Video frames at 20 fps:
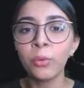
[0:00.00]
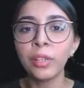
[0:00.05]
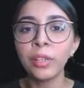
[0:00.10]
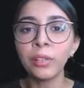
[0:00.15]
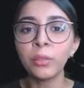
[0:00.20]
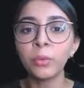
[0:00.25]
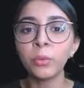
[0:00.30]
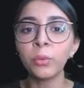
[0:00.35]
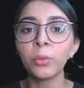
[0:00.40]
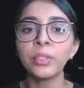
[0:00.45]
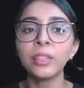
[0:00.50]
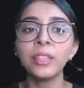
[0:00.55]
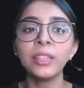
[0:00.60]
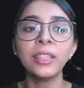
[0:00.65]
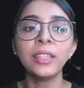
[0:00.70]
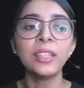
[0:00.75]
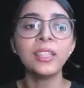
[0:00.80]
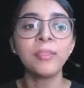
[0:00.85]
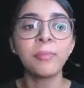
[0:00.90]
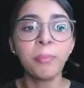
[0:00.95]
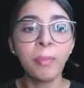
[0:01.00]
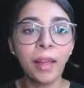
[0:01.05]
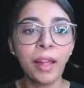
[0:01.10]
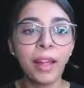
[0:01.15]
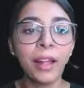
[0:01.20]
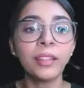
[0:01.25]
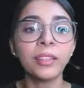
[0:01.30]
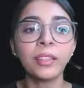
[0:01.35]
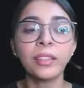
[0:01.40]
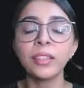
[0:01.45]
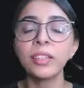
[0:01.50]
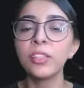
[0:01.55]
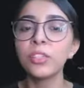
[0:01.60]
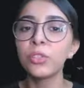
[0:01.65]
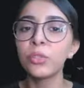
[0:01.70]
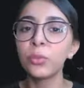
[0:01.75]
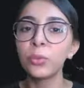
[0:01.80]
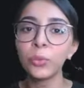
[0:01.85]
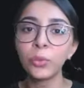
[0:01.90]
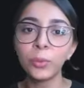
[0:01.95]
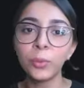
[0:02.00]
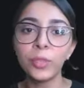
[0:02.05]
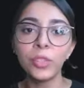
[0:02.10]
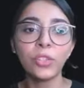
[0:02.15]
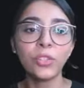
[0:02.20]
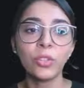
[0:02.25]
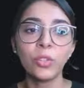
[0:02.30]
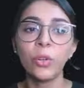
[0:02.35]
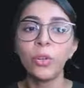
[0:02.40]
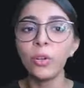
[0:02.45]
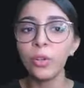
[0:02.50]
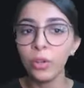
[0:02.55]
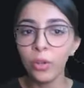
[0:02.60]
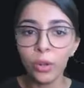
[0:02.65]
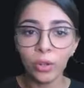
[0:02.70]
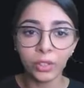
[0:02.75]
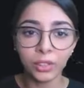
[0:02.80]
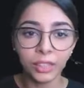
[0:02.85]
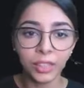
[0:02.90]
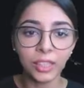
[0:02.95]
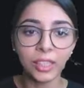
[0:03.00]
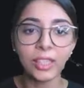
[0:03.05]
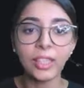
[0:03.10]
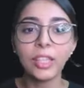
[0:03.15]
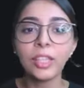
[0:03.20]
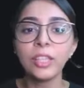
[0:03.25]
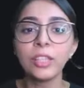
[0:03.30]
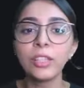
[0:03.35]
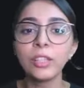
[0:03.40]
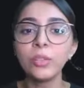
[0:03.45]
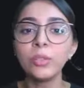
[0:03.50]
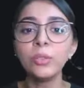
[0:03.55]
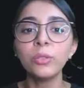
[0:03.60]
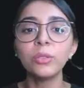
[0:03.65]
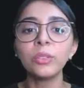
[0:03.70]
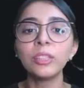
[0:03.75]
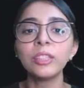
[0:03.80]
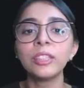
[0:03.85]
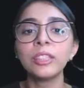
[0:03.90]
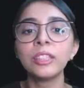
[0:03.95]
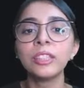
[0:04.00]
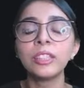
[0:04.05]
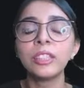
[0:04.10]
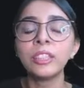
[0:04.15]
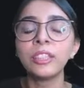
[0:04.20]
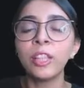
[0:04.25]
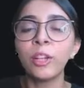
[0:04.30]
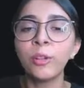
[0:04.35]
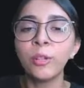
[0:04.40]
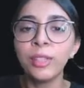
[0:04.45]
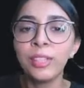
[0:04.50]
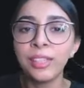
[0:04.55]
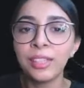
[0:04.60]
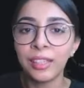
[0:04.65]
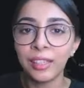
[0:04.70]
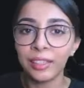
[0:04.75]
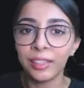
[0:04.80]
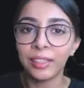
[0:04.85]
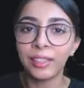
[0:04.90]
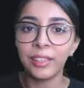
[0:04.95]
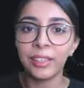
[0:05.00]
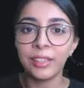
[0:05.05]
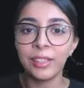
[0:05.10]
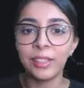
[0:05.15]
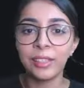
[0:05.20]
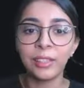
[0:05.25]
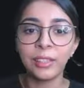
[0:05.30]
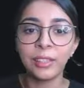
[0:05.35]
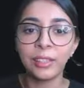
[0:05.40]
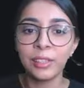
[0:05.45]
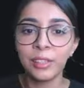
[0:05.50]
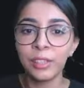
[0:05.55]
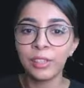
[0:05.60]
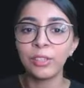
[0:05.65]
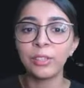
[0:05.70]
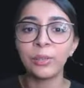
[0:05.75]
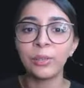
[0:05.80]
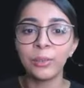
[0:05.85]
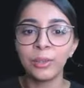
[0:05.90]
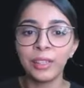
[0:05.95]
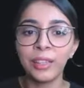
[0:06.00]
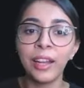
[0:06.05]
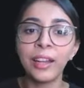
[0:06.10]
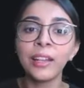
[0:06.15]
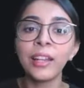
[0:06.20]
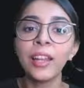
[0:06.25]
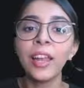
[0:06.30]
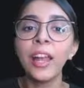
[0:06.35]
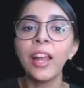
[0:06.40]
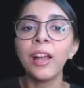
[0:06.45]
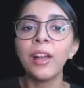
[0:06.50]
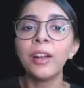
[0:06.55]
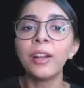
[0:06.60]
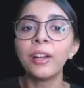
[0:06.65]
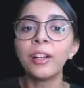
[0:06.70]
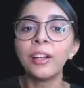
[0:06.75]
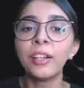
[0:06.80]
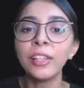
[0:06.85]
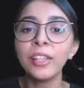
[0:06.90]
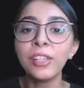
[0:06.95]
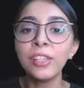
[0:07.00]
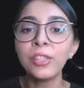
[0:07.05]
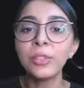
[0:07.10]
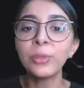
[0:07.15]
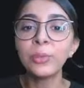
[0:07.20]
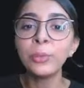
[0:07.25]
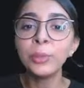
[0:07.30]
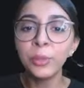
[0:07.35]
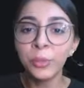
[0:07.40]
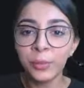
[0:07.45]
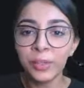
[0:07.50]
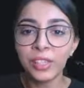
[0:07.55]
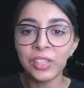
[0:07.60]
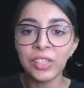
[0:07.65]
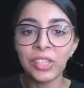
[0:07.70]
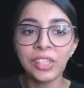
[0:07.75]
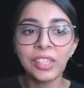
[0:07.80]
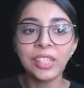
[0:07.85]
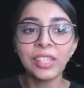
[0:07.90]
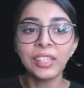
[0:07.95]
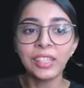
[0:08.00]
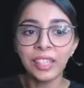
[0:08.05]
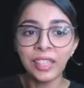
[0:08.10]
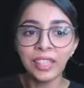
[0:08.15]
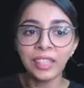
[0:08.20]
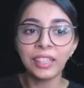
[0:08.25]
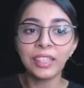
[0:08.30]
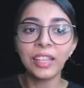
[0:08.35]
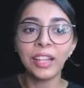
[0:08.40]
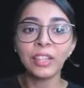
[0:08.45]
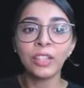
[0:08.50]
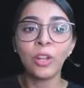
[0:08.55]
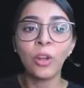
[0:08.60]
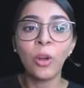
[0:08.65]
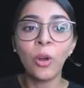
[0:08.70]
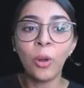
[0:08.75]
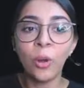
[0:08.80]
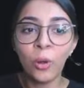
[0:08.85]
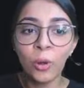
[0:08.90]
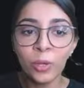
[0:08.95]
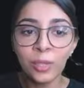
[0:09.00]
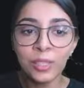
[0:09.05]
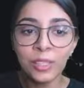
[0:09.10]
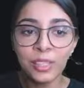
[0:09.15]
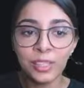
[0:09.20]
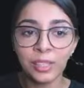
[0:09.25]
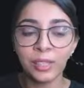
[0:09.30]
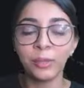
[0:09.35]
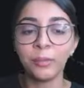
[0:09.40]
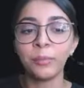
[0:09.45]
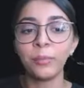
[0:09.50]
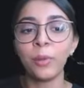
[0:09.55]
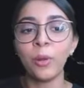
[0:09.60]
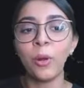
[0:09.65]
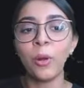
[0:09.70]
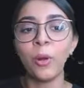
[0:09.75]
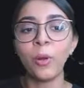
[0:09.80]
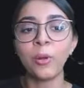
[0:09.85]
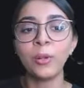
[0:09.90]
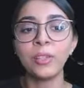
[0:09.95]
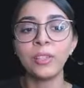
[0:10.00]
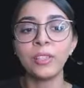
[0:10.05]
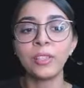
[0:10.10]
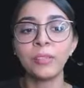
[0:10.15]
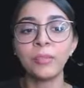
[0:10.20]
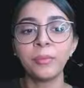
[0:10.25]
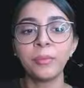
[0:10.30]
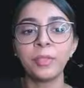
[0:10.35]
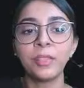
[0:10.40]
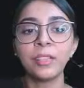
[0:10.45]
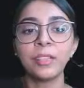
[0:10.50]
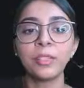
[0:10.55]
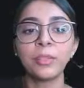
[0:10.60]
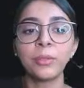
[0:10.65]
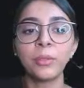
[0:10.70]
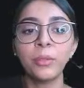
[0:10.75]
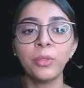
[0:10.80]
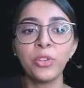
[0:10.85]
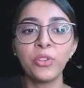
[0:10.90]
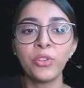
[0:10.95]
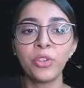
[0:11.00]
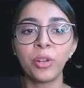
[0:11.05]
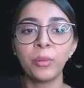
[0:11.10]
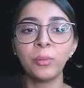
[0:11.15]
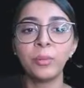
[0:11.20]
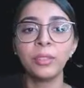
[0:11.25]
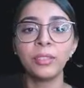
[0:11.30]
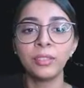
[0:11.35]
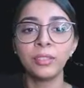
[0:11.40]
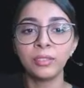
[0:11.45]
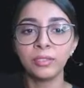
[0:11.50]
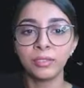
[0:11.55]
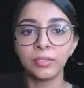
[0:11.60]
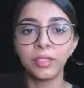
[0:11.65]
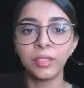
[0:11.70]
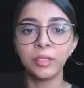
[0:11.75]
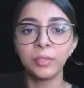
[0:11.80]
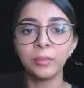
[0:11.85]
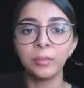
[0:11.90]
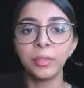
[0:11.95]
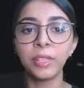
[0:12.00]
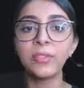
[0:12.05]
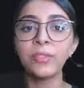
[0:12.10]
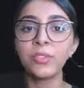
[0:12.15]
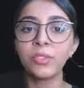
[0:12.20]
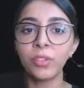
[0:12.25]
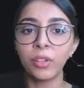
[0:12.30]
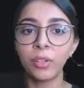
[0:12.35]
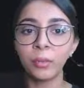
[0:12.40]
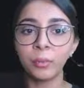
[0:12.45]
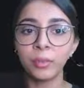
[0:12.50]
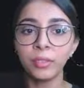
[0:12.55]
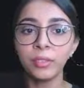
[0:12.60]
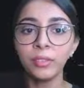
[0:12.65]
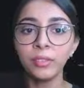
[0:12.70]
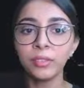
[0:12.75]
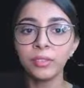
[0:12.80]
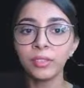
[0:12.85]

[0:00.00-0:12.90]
that whether he has packed his toothbrush or not. So now he's telling a story that his toothbrush is a thing that haunts him. Haunts him means trouble him, gives trouble.